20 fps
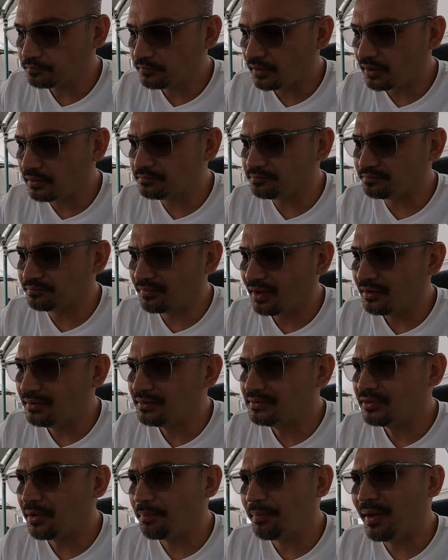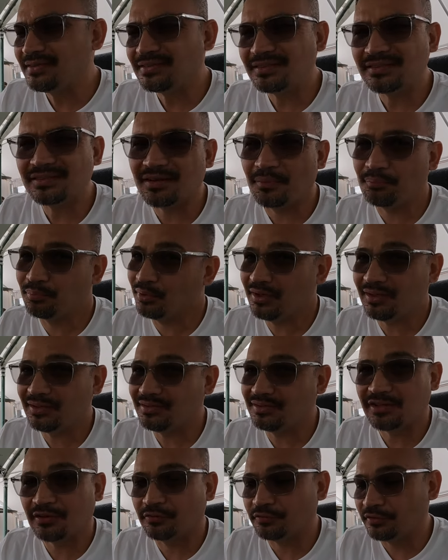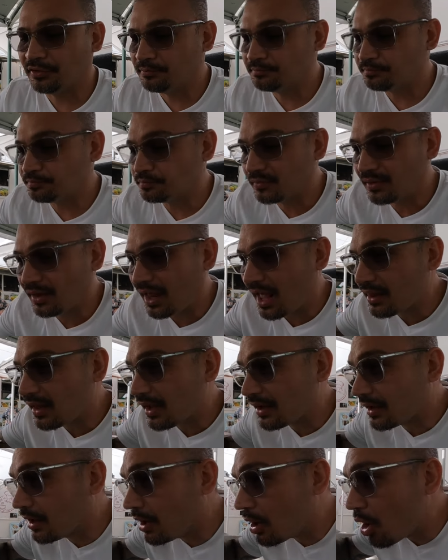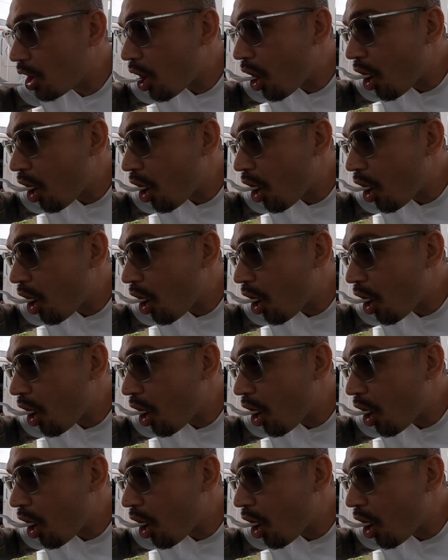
Mm. The base is completely different. Not like a